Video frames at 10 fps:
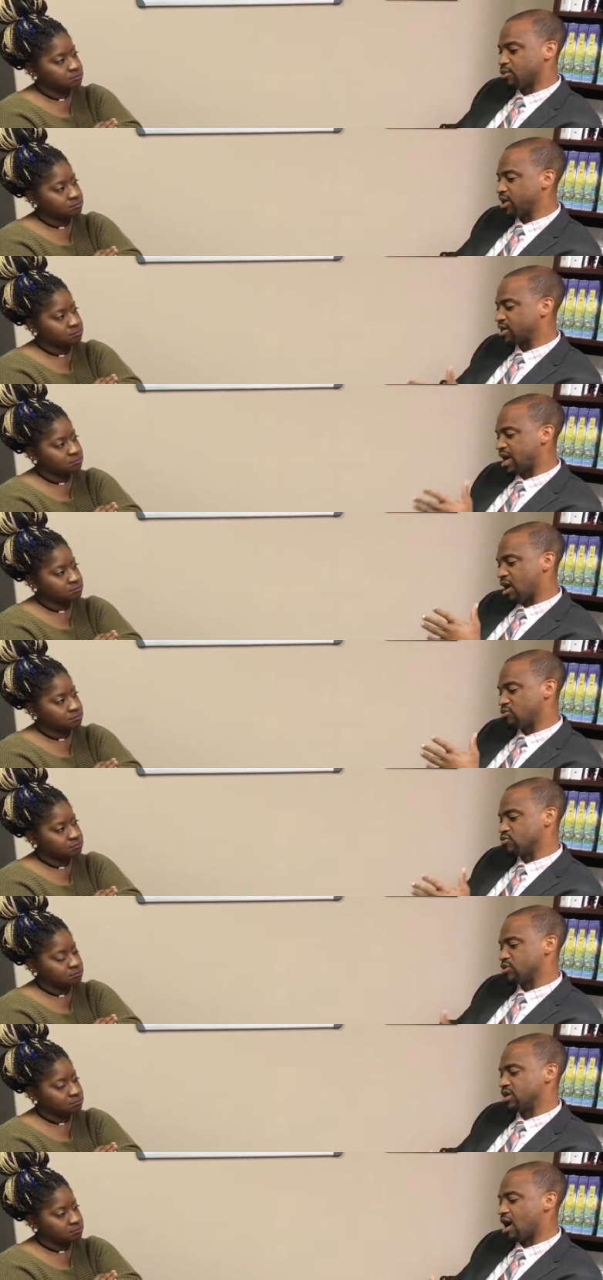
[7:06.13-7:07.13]
Speaker 1: pray to God,
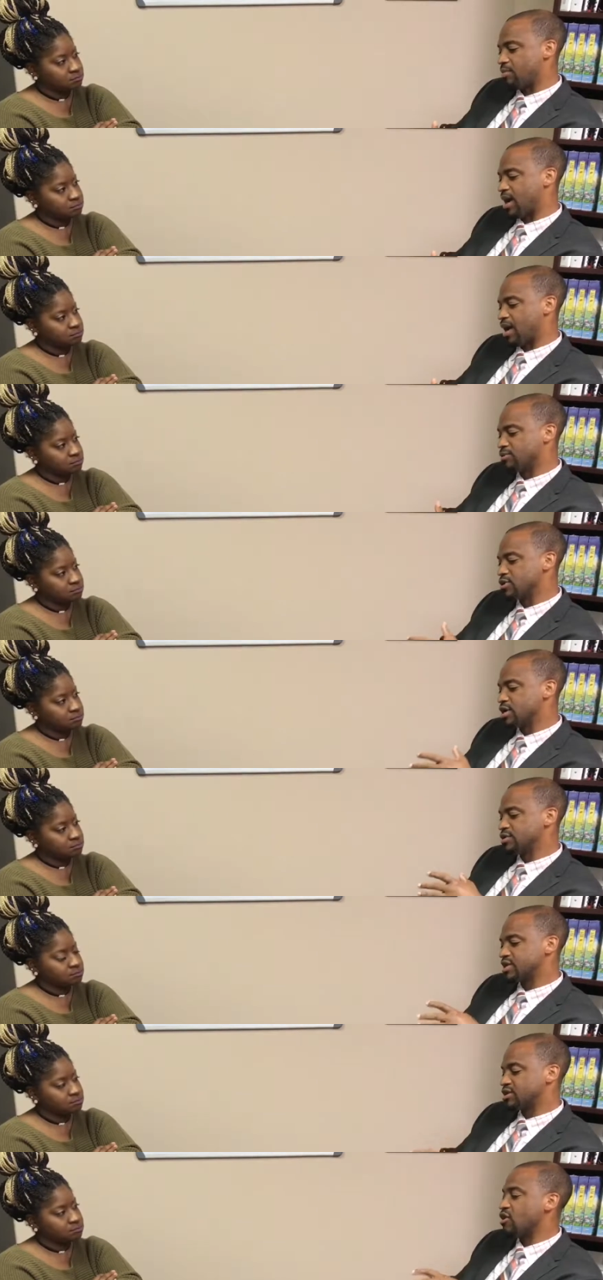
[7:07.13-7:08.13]
we read our Bible,
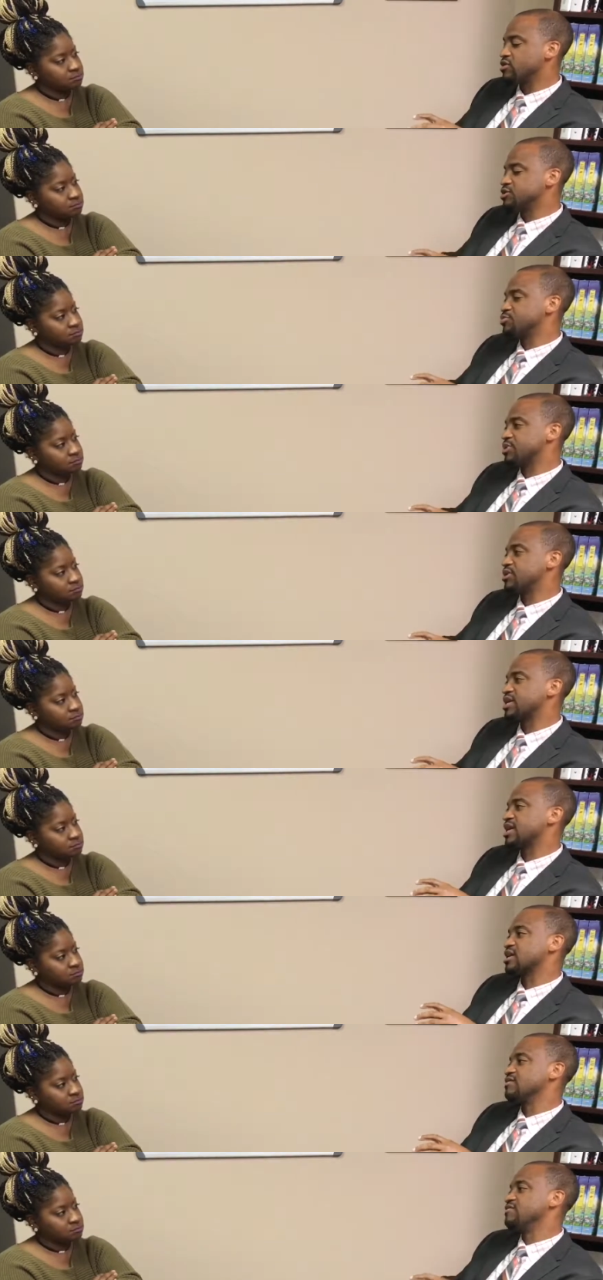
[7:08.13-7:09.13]
then the Holy Spirit
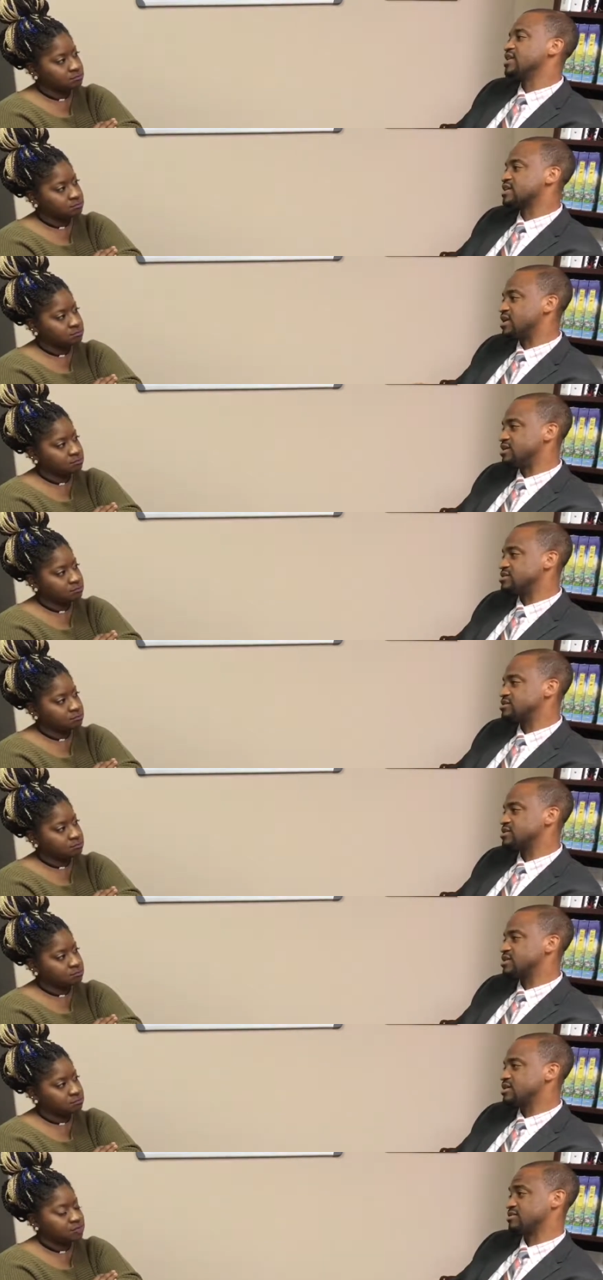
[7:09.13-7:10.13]
can convict us
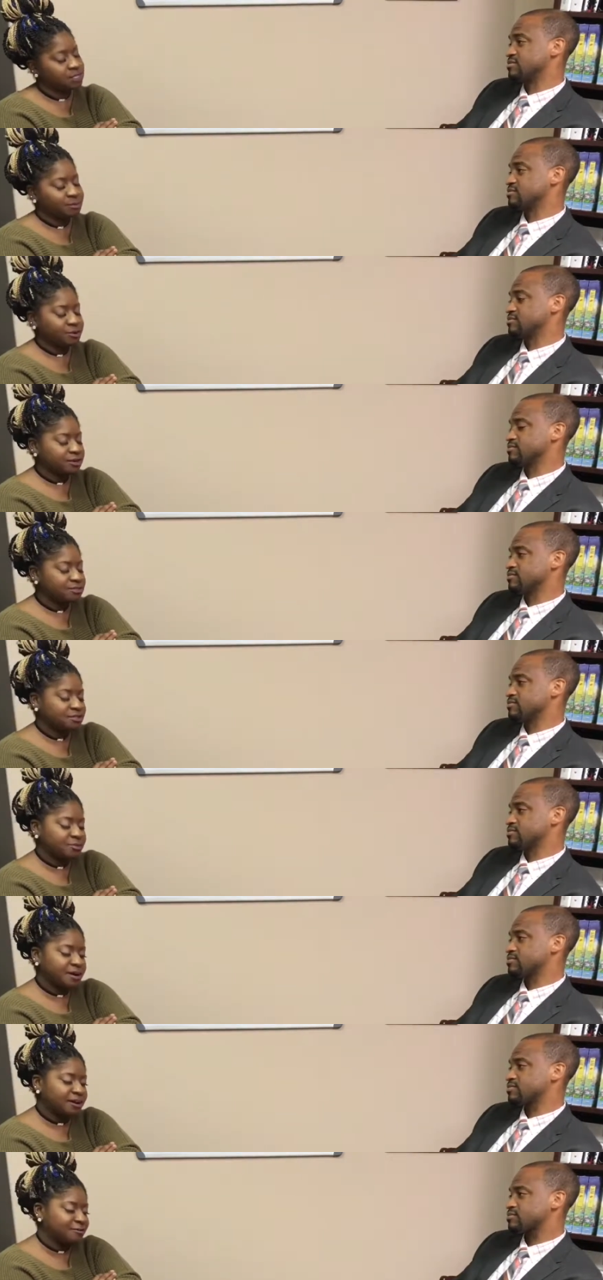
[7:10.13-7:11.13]
prayer is so
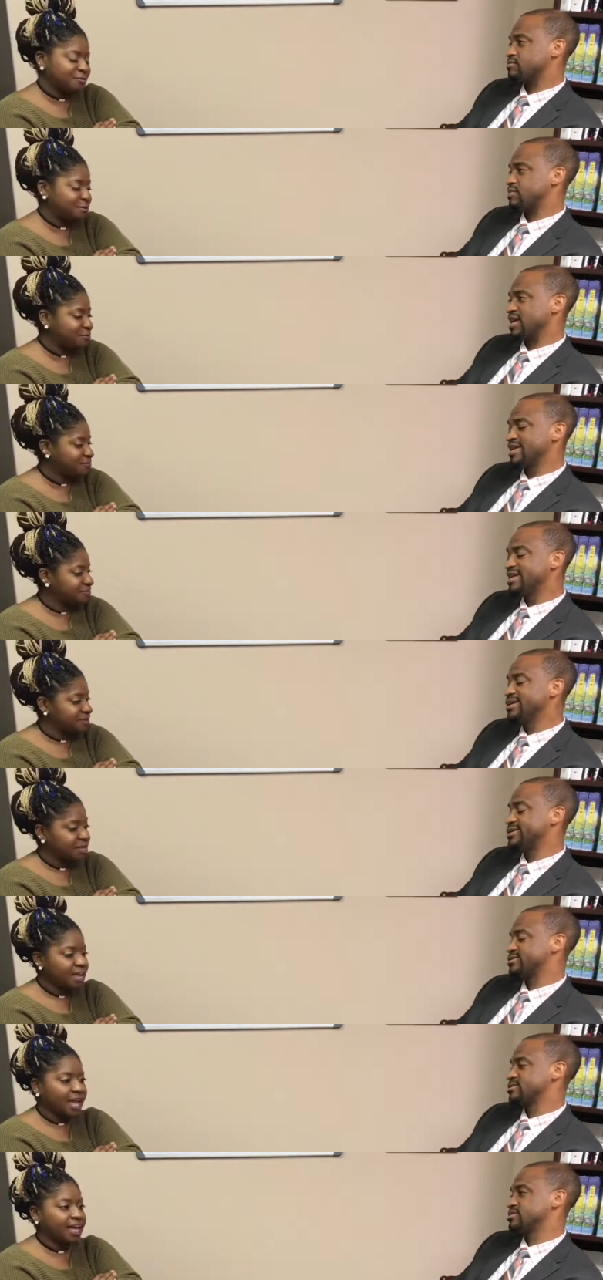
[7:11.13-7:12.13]
powerful. It
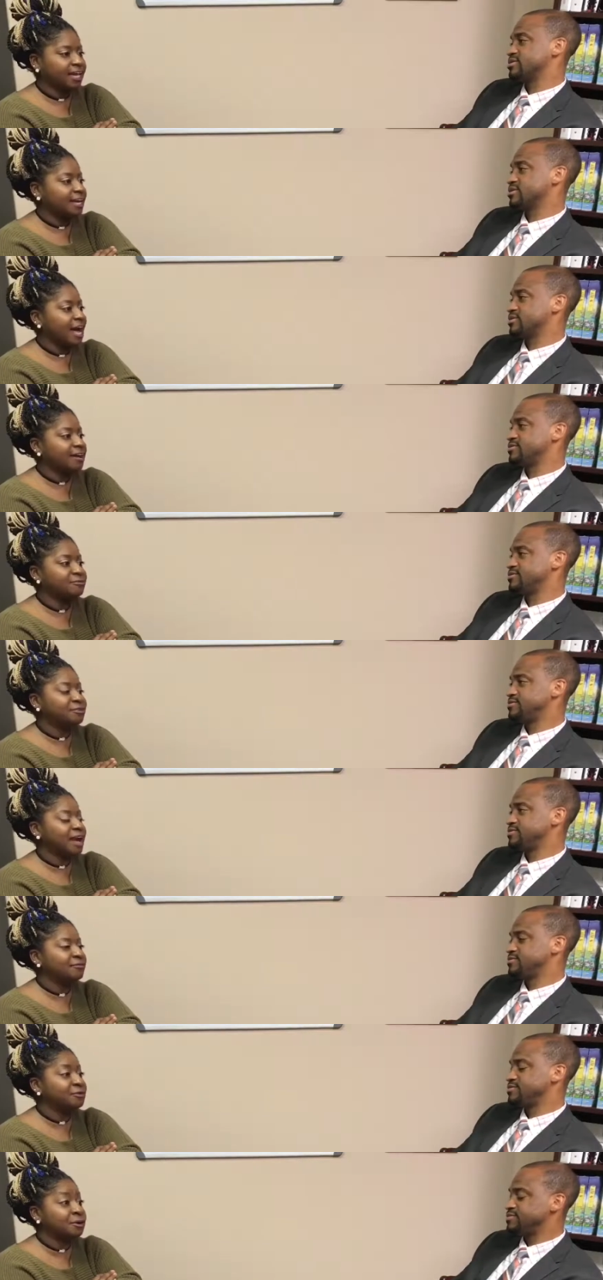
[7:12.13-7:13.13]
is.
Speaker 2: And I've
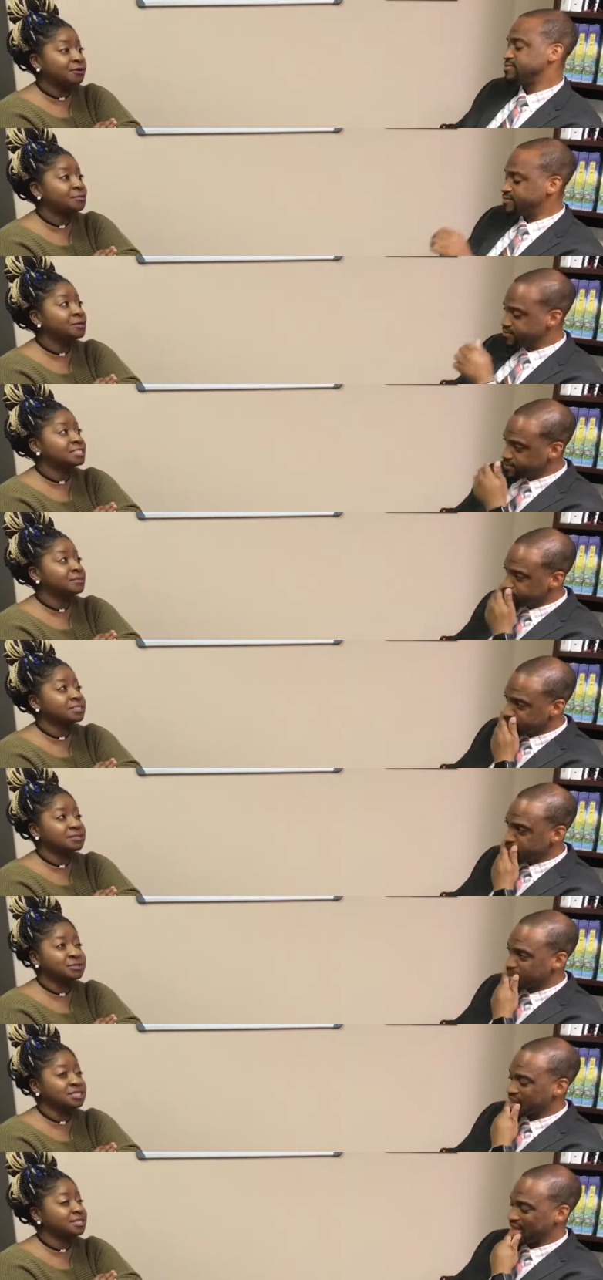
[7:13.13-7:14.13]
I've grown,
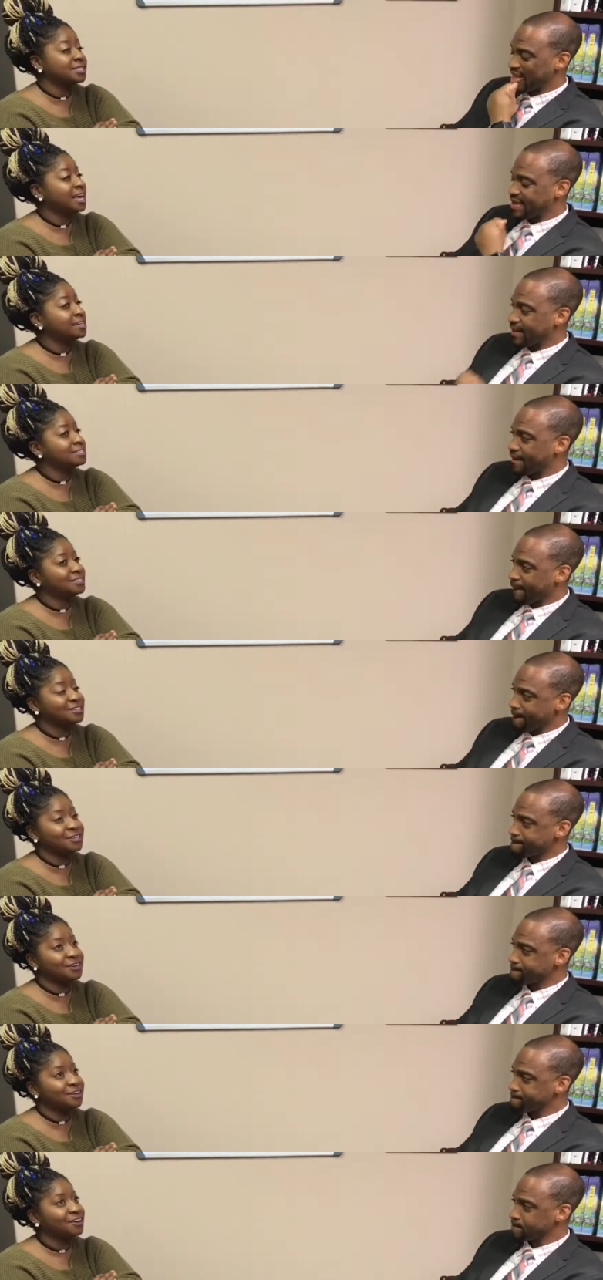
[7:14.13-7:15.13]
especially within the last
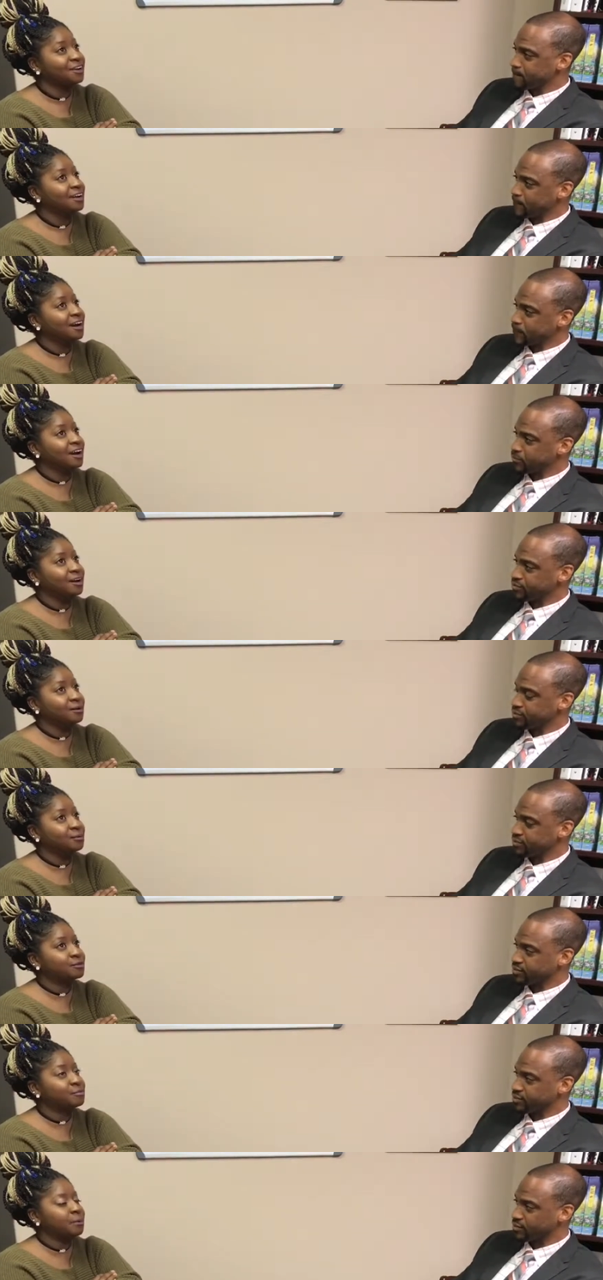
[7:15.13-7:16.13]
year, um,
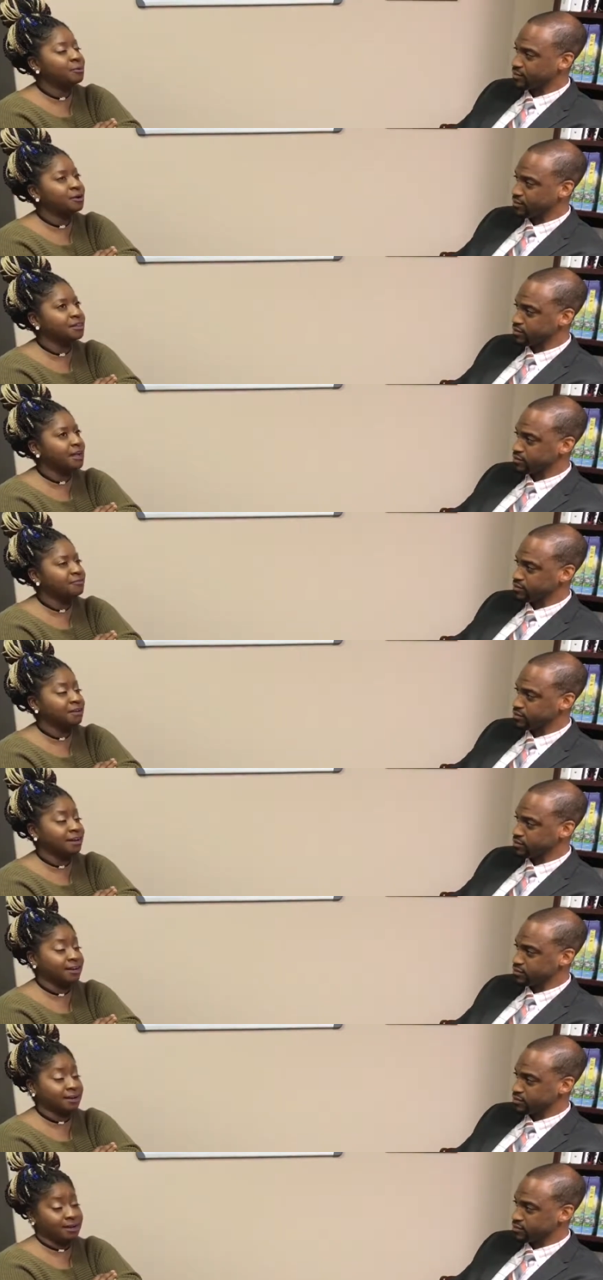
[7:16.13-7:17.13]
with my prayer life, and I
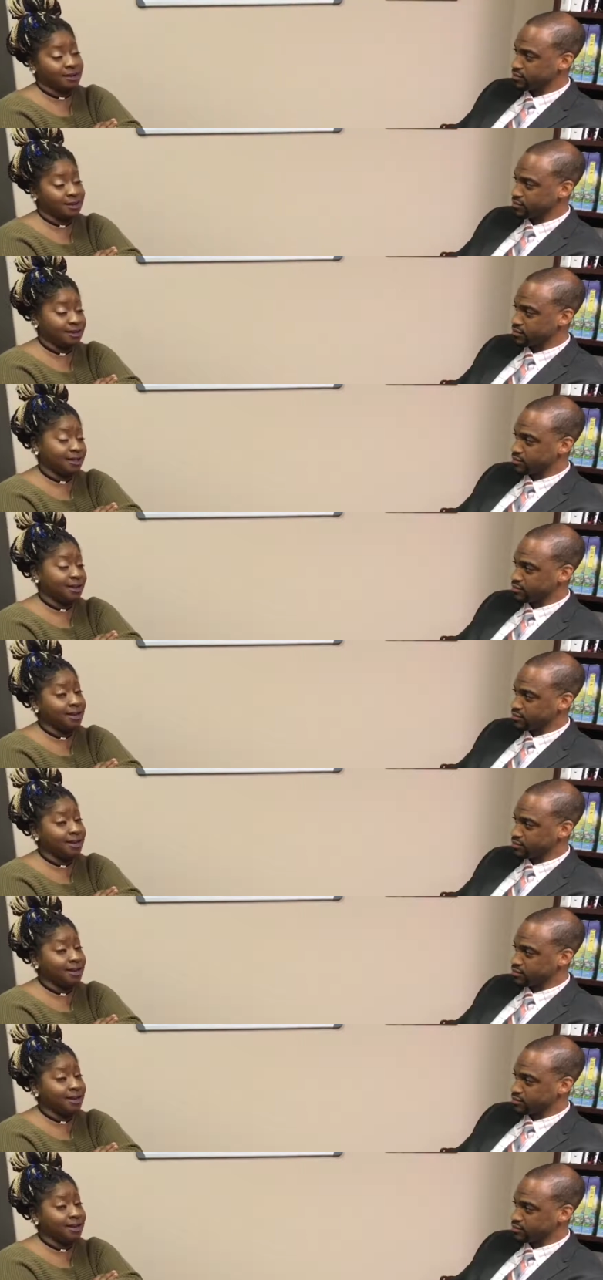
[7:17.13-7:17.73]
got a lot a